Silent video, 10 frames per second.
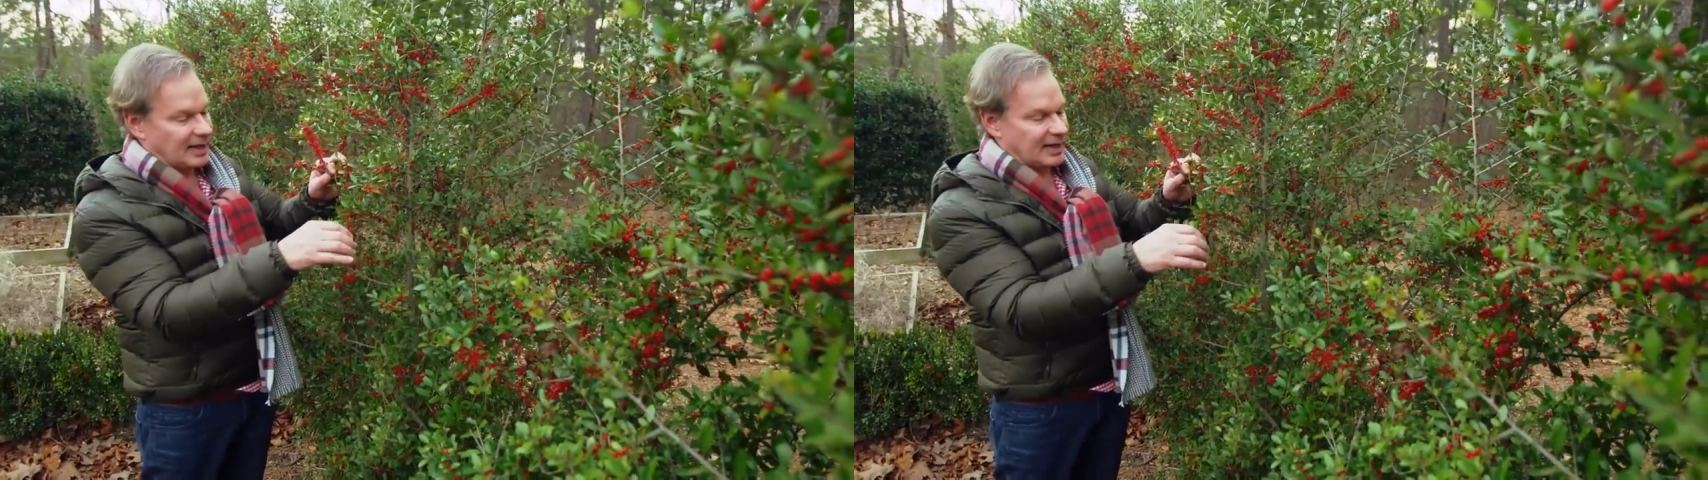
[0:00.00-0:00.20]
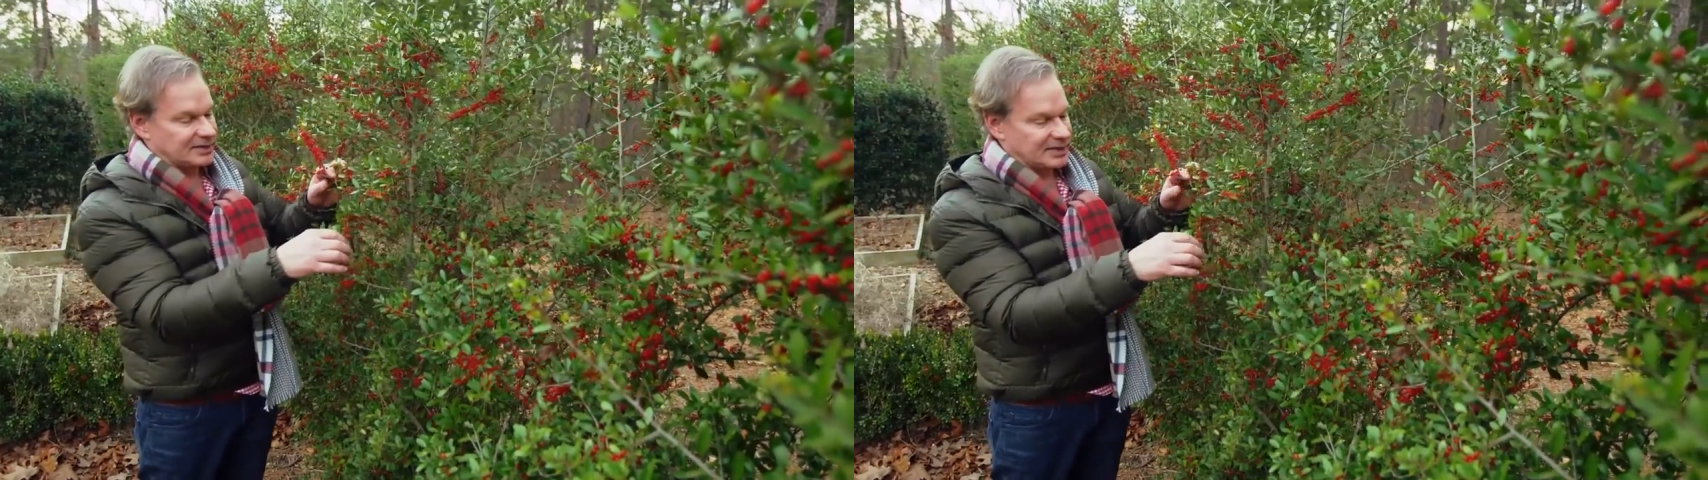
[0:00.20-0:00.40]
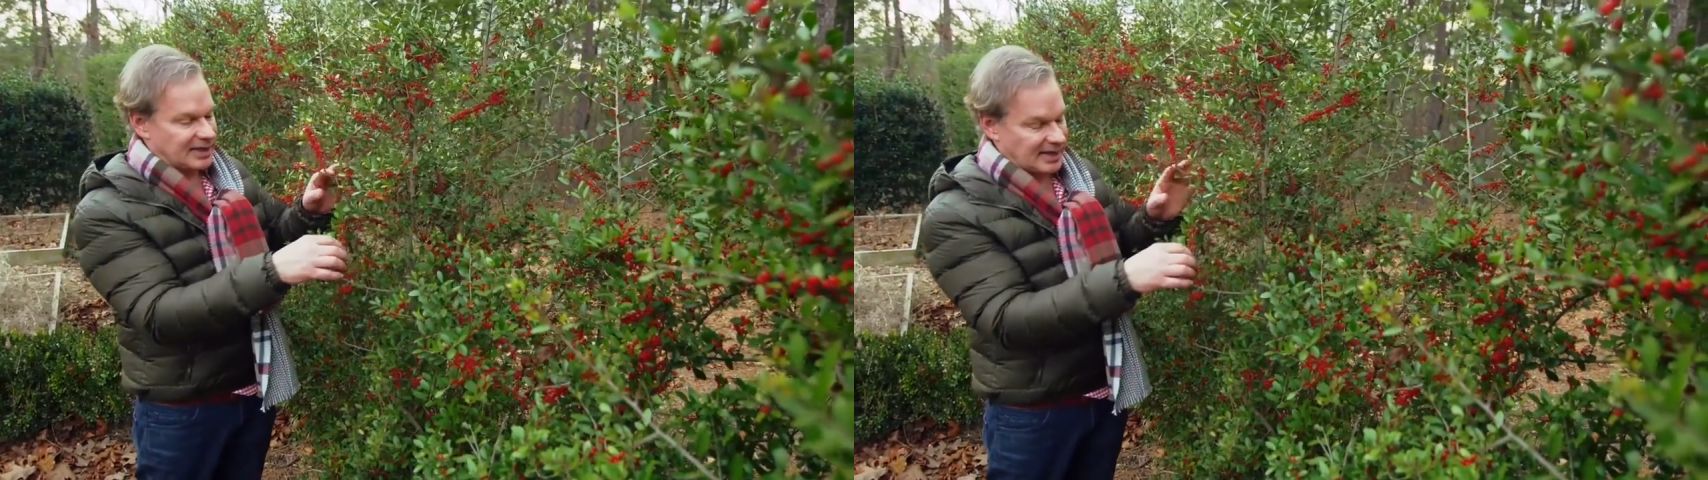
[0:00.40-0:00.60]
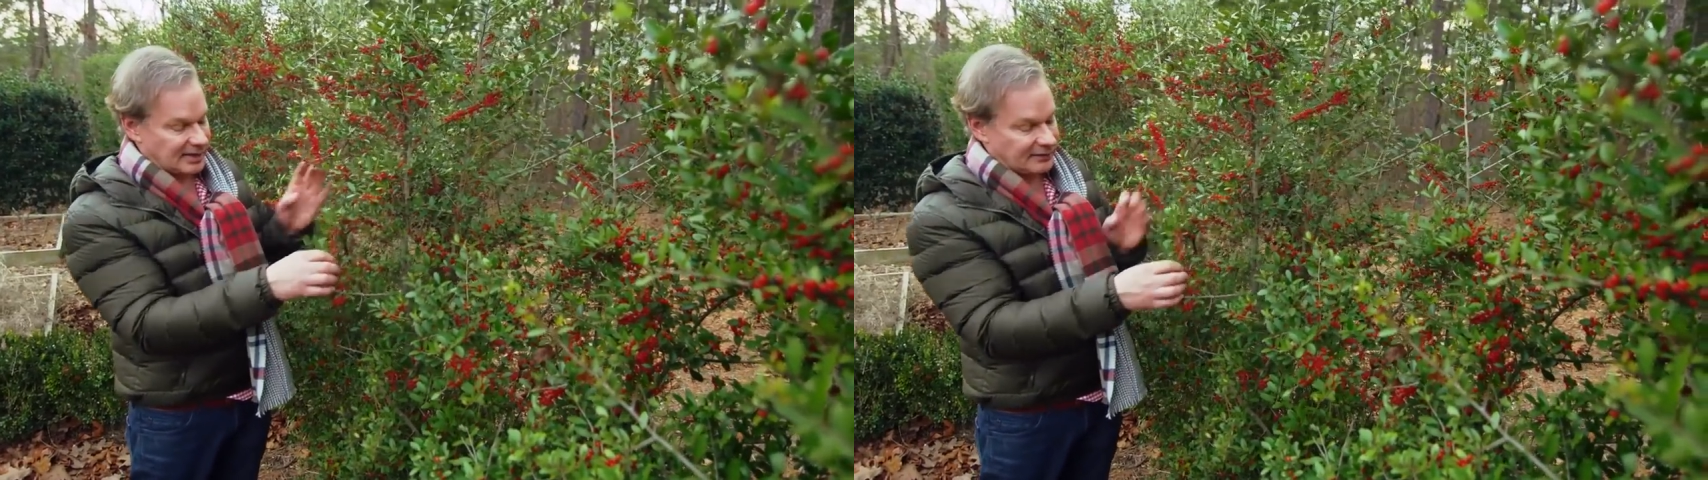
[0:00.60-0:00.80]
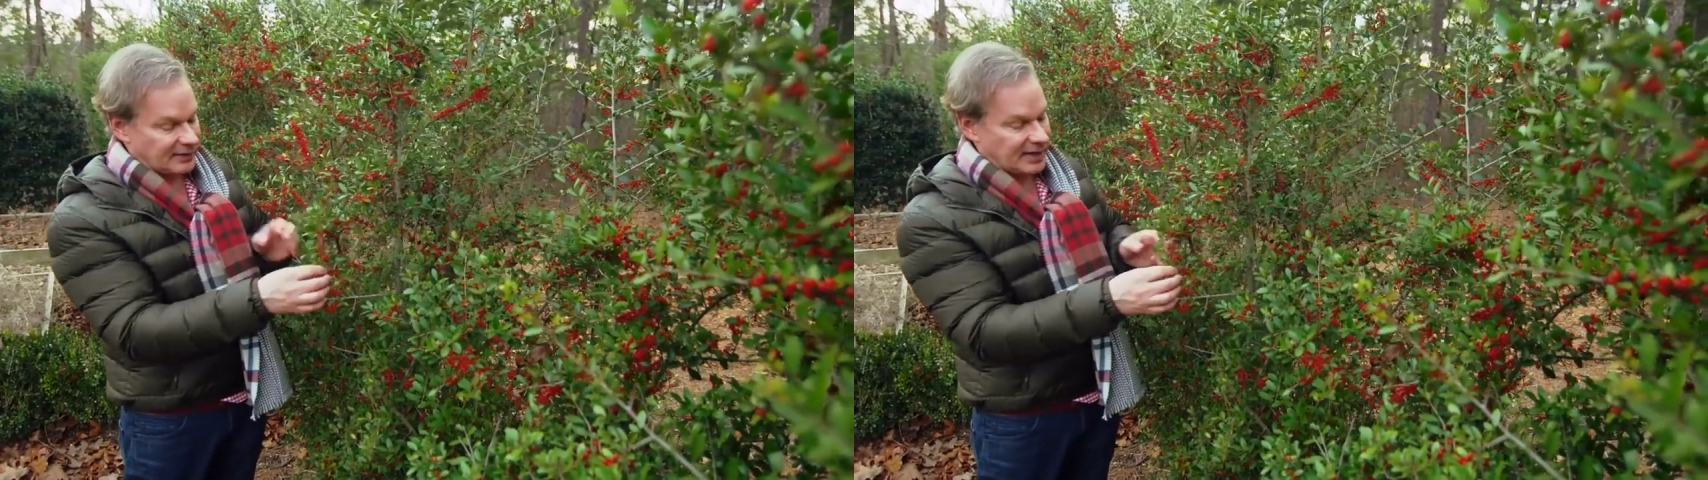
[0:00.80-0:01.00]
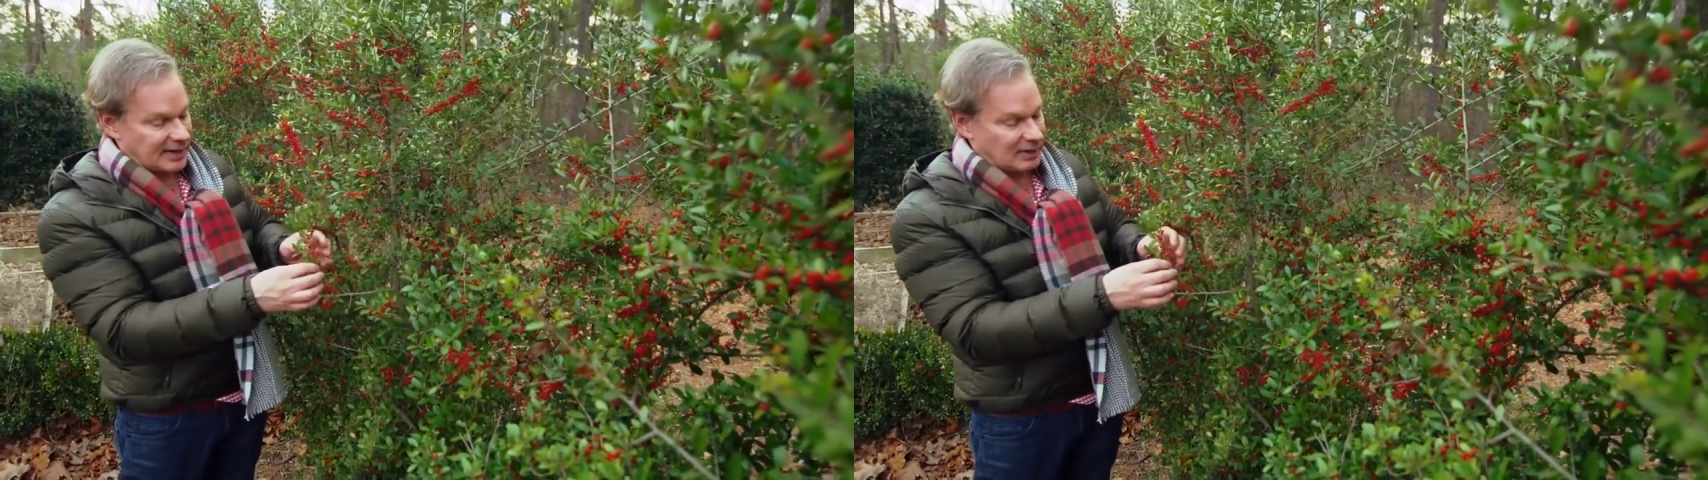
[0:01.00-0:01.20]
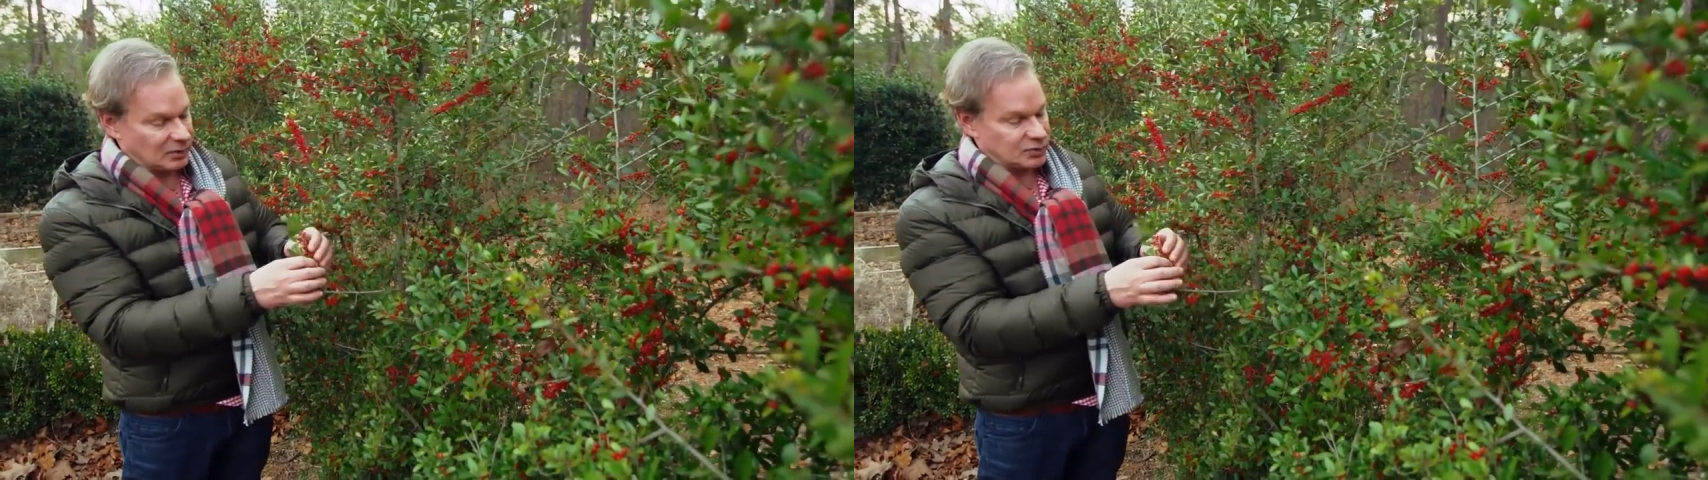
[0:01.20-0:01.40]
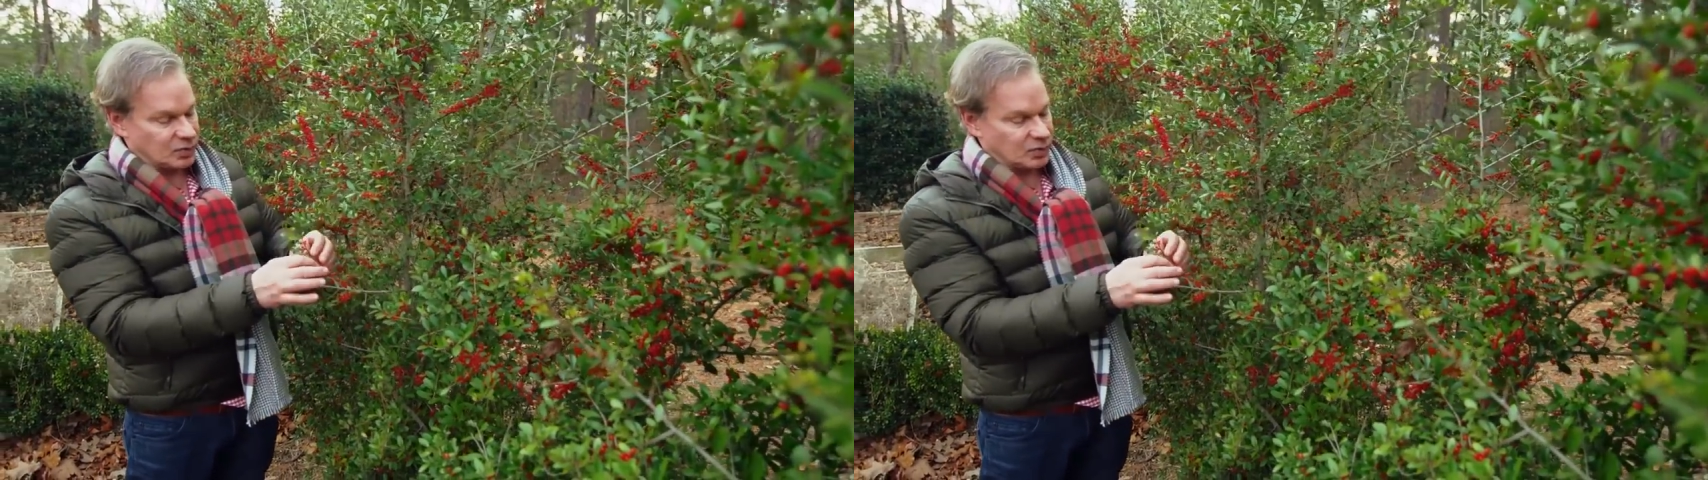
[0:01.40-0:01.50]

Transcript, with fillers: It's a native, and what's